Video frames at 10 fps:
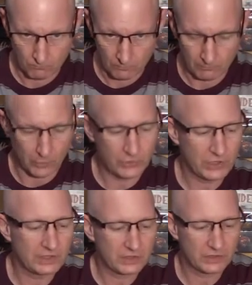
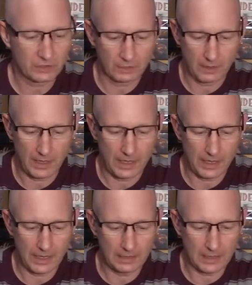merchants,
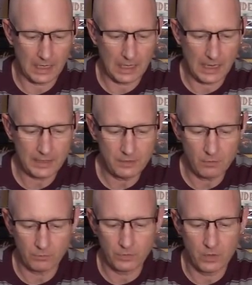and I
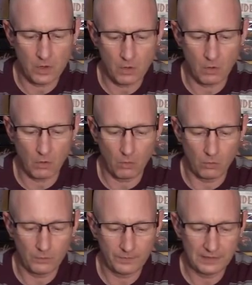don't know,
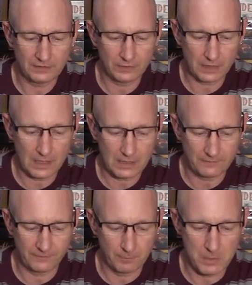these look kind of
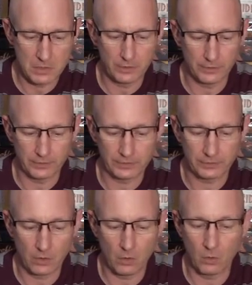familiar,
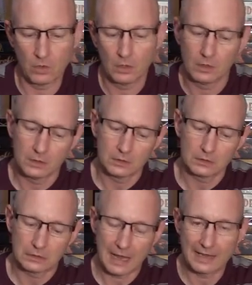so
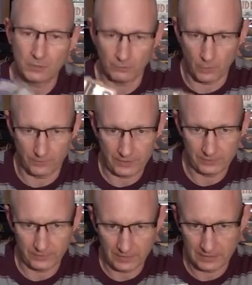I don't know if these
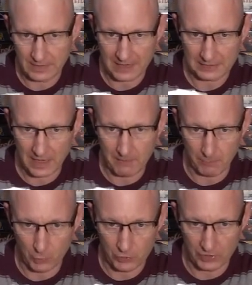are the exact same
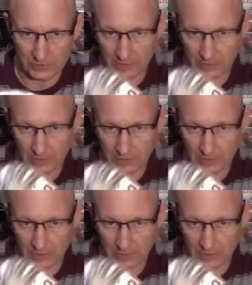merchants